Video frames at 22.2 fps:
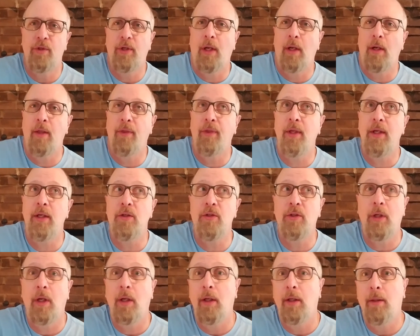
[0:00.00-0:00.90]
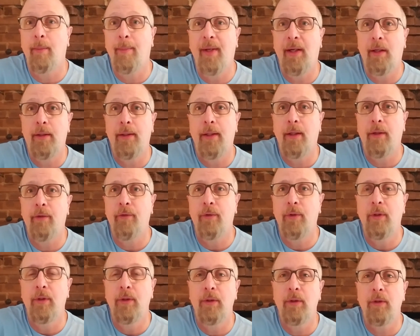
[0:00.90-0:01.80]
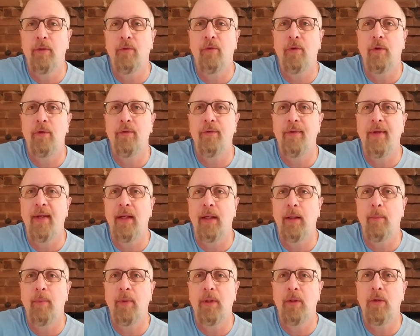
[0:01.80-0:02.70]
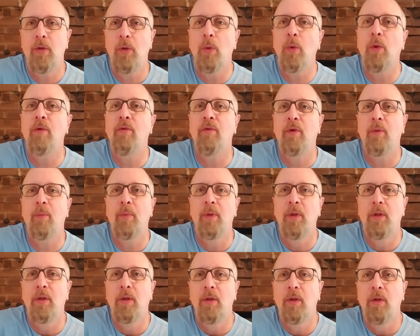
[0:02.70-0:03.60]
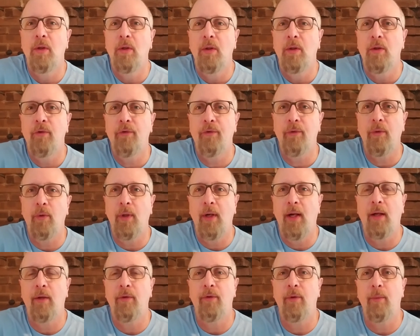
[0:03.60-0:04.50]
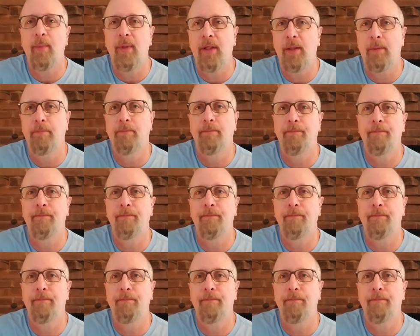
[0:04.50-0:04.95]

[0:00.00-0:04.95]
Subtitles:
I think he signed like about a dozen the first day, but two of them stood out to me.